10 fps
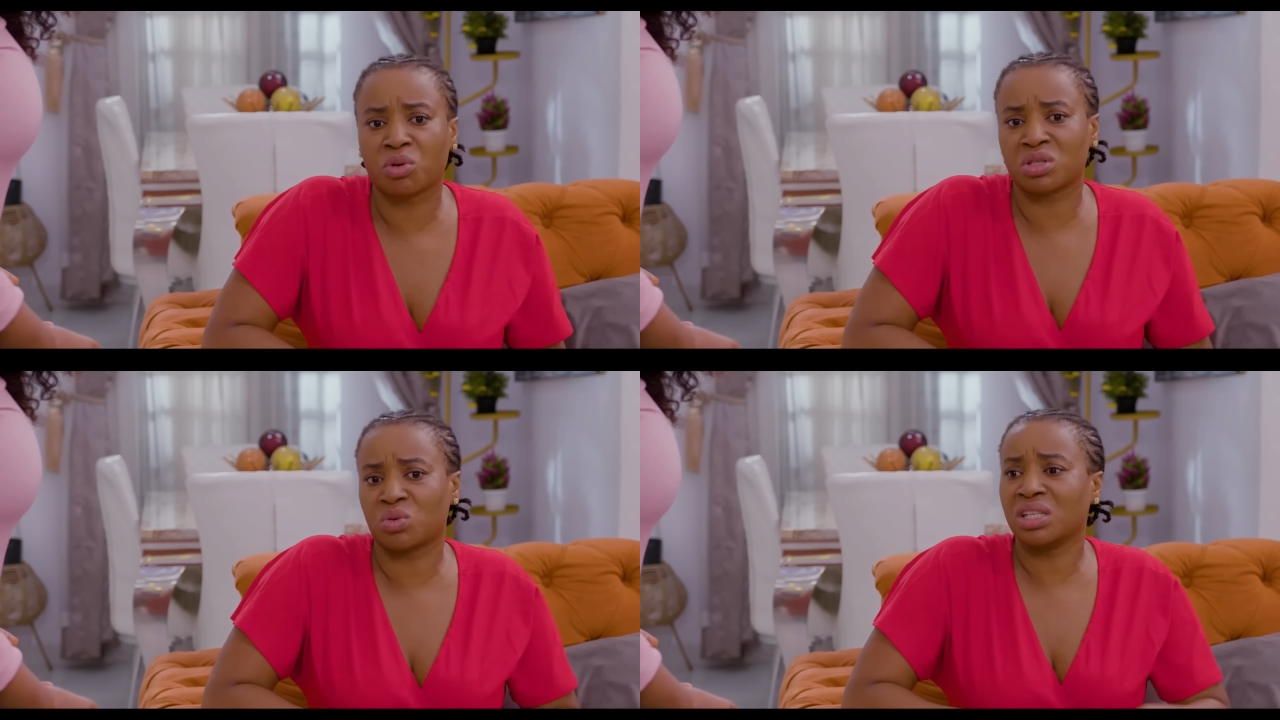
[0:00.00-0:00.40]

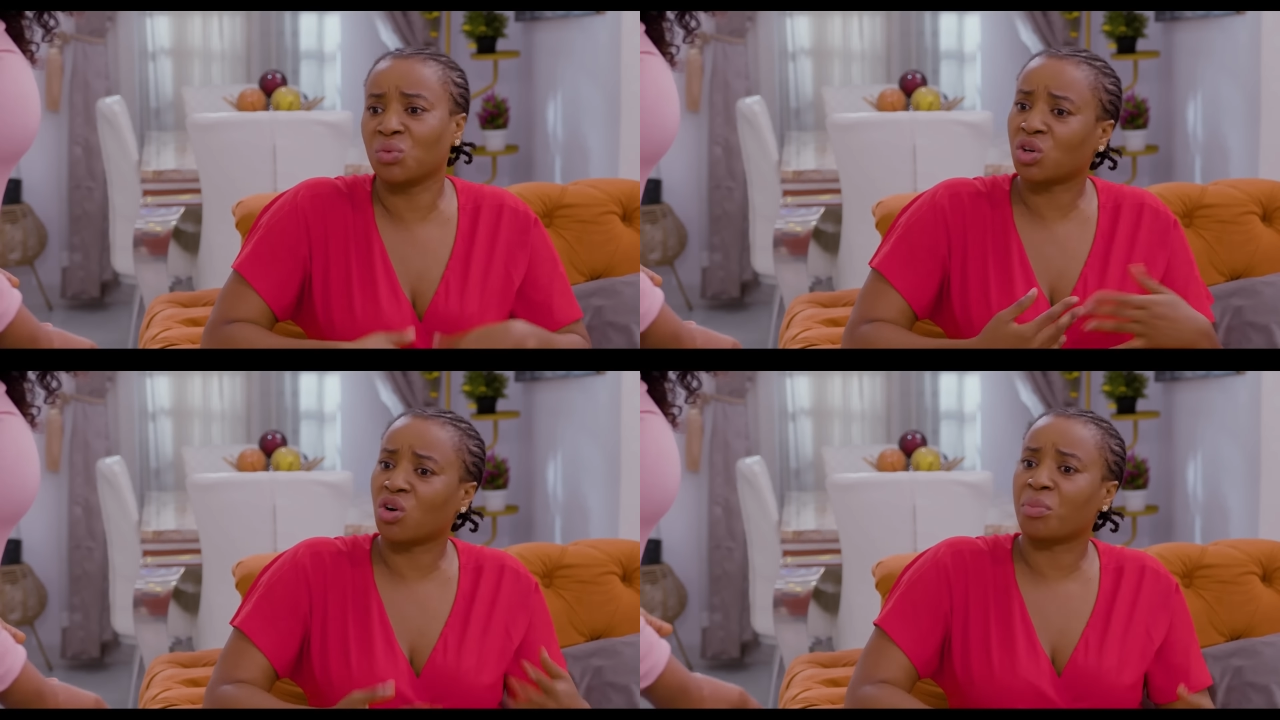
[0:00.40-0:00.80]
Because when he
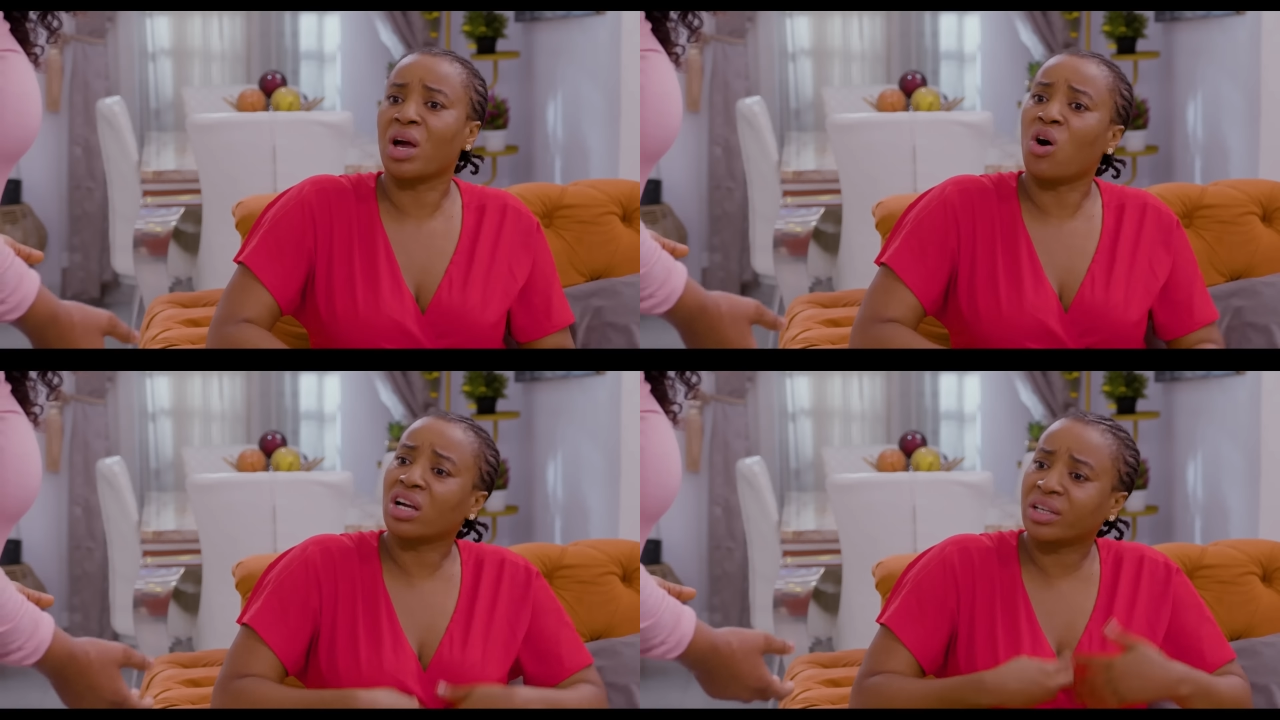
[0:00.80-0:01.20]
wake up,
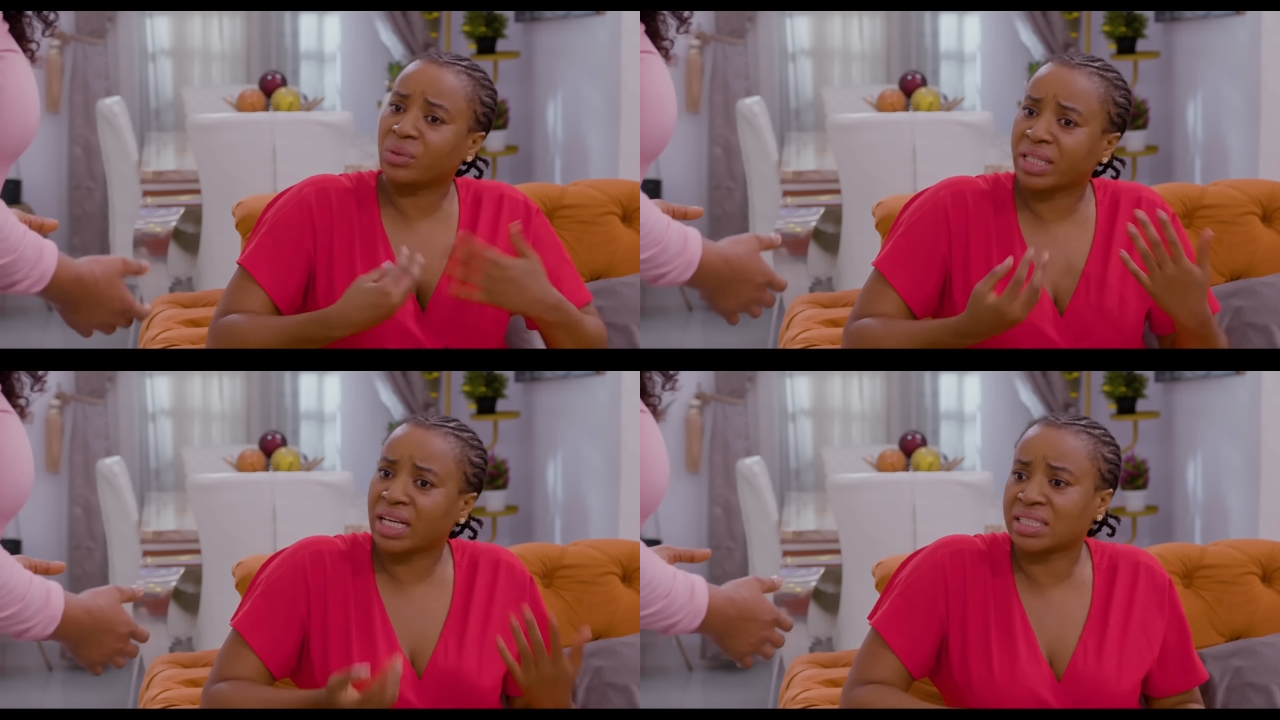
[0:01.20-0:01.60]
hungry go
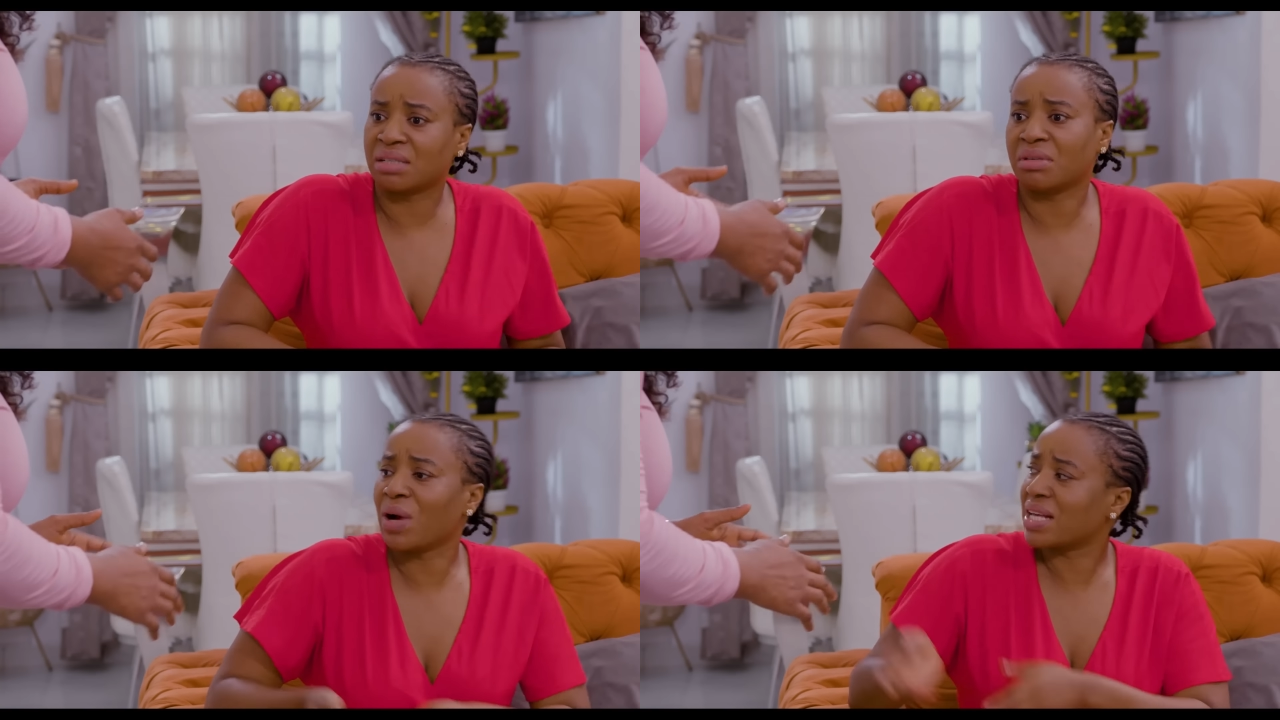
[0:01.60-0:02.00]
dey catch
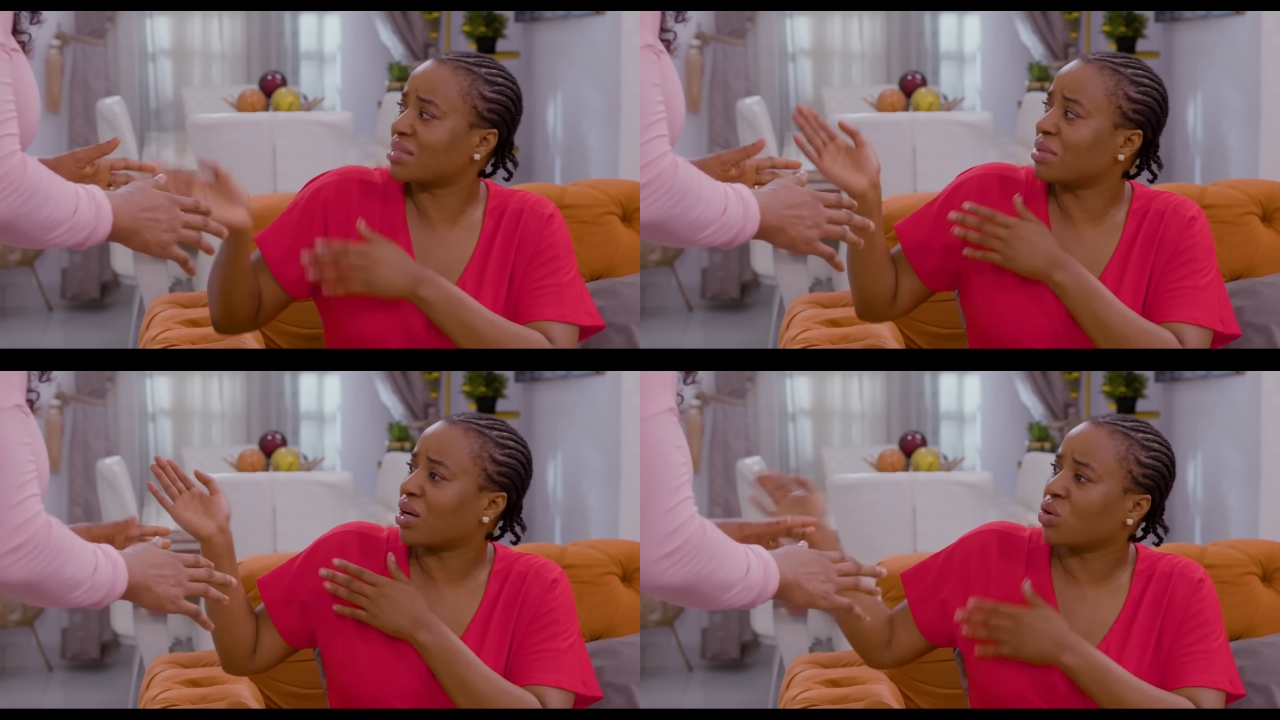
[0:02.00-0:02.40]
him. Now why I
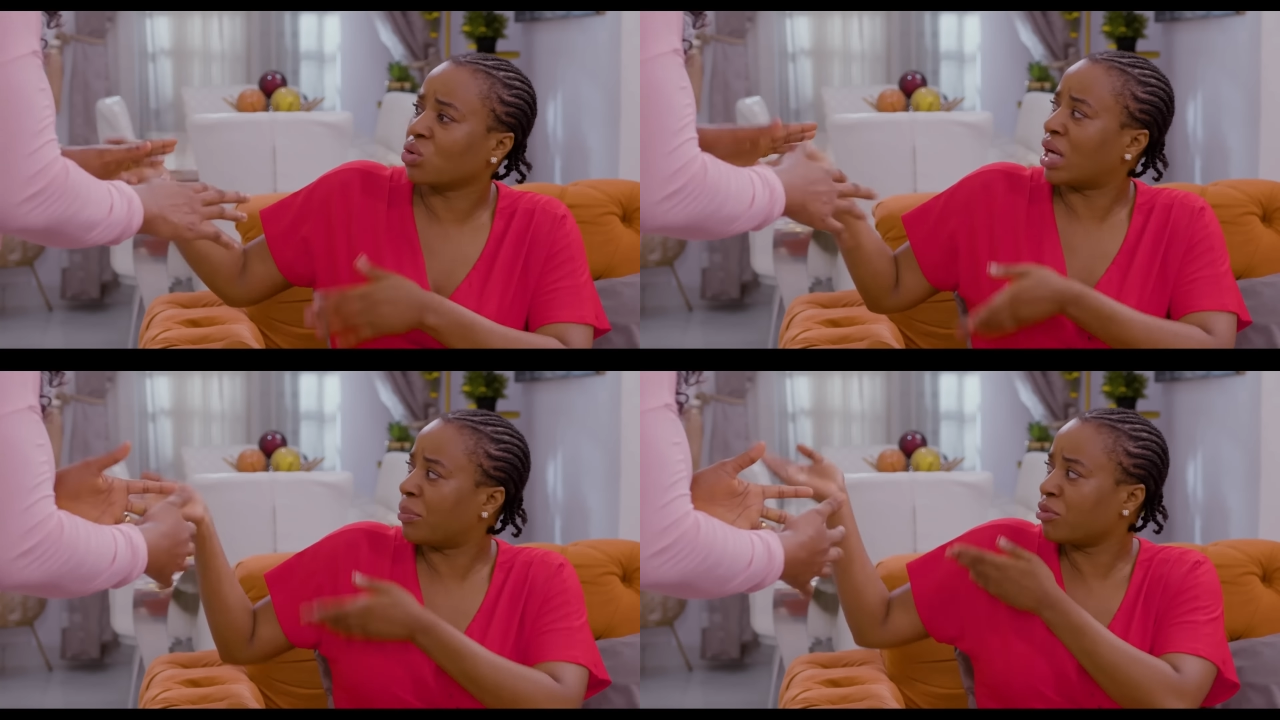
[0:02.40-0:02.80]
see my
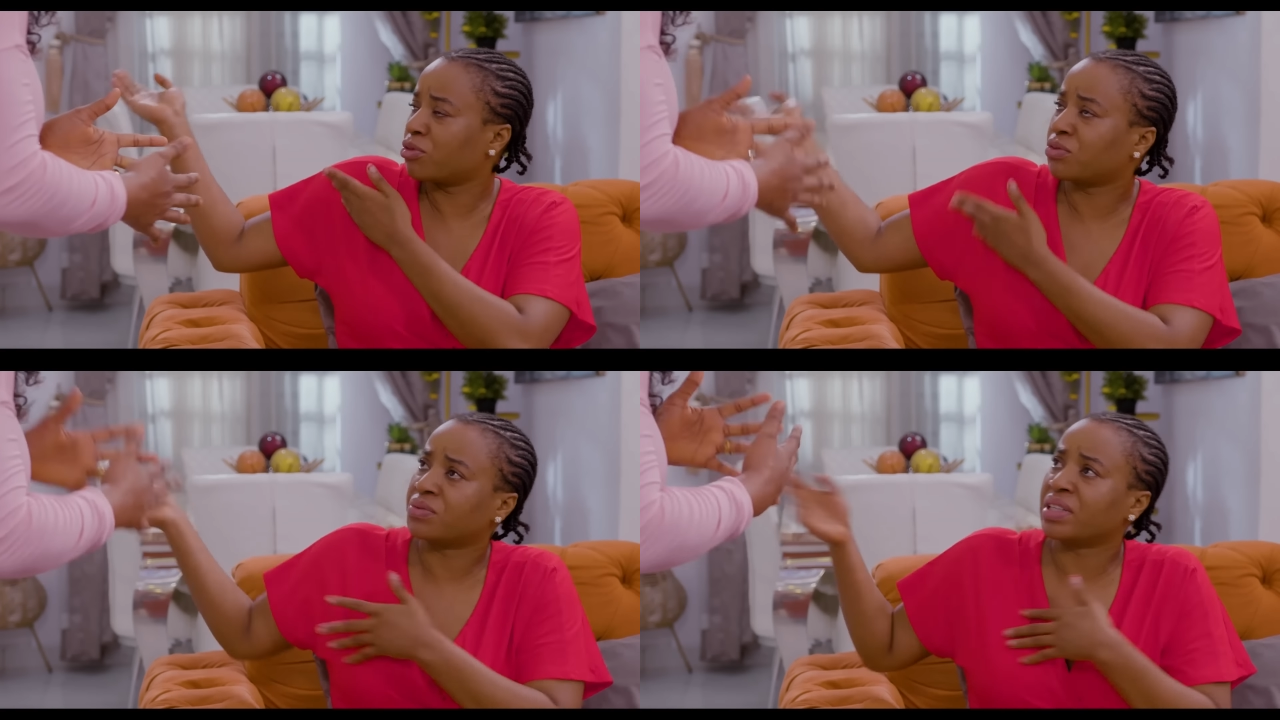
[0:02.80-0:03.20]
uncle? I put
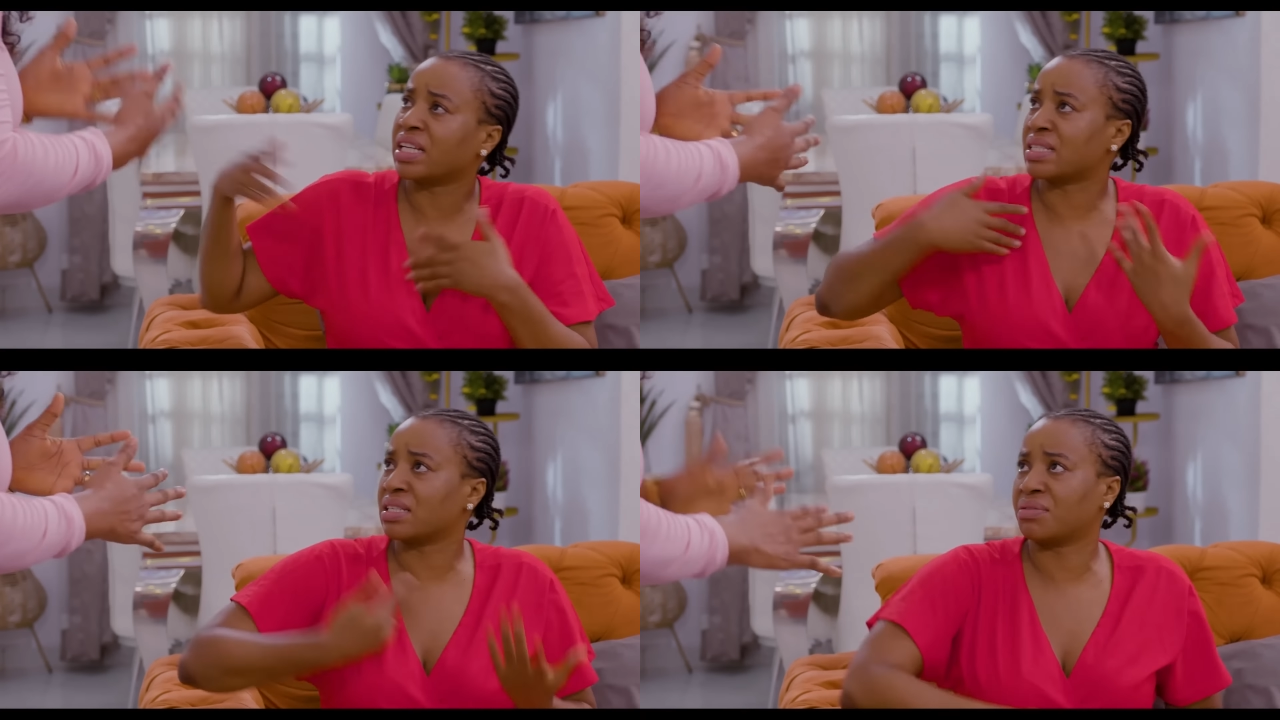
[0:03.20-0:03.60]
food for fire
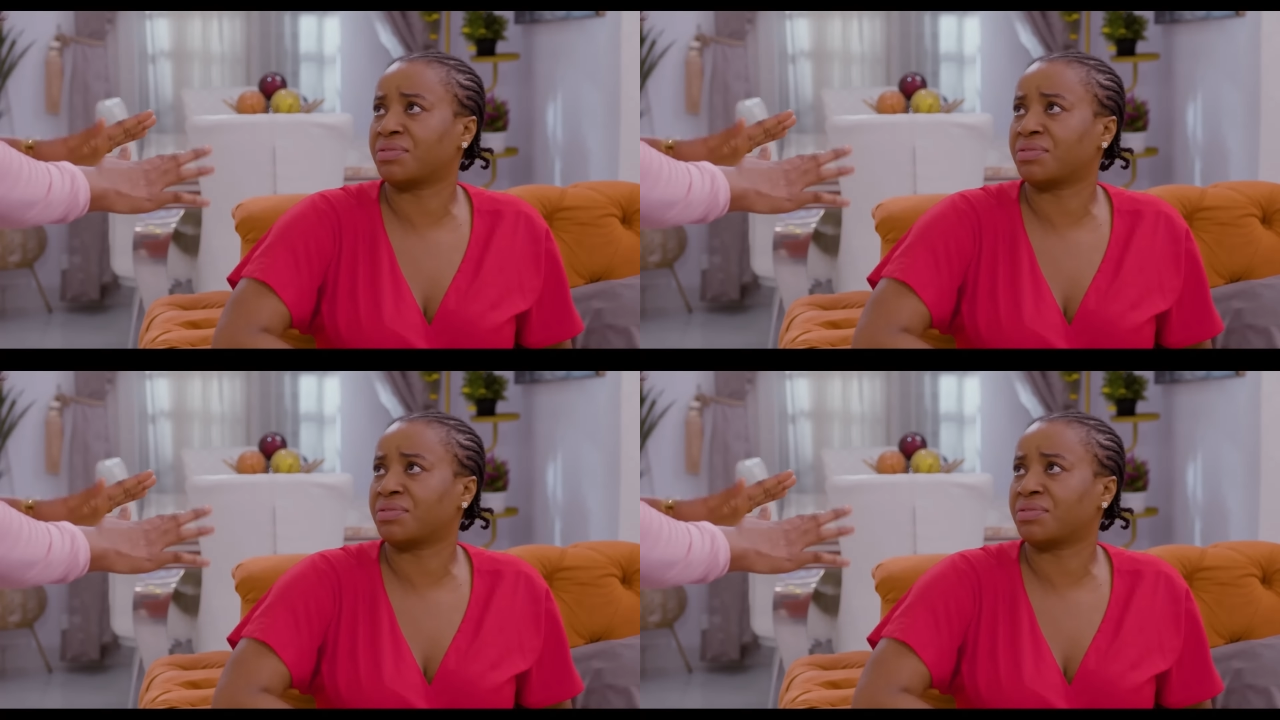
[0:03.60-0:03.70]
yourself.